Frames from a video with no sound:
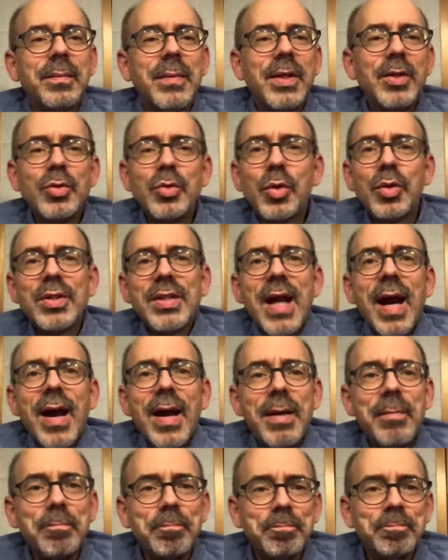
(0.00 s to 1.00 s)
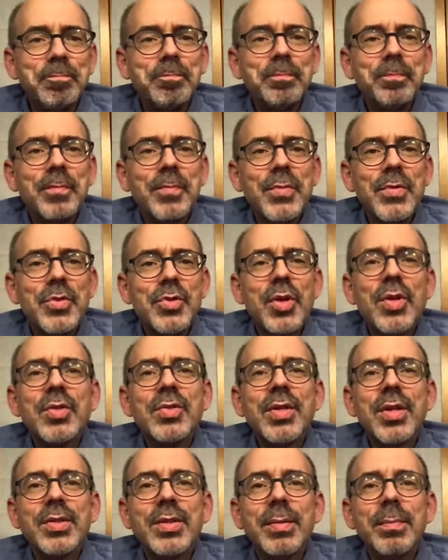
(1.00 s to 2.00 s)
It took time,
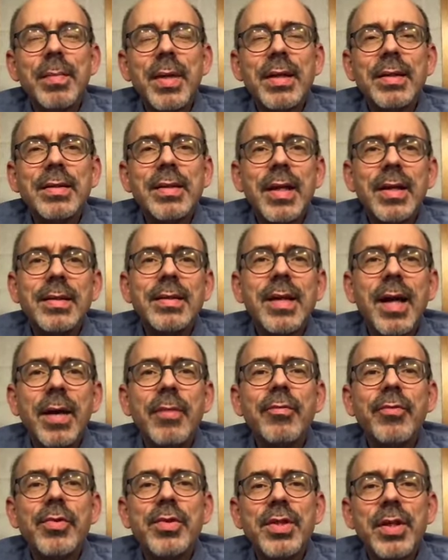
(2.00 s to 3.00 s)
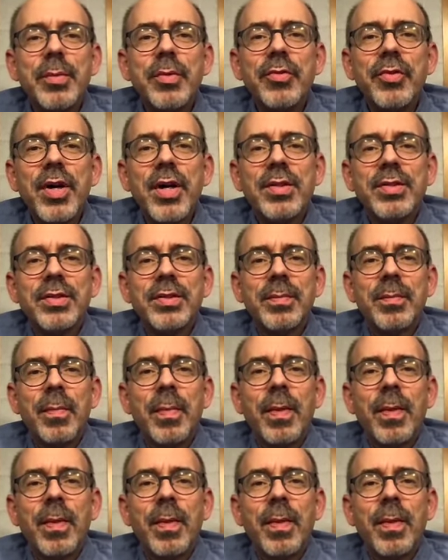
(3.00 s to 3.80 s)
just as it may take time for some of us.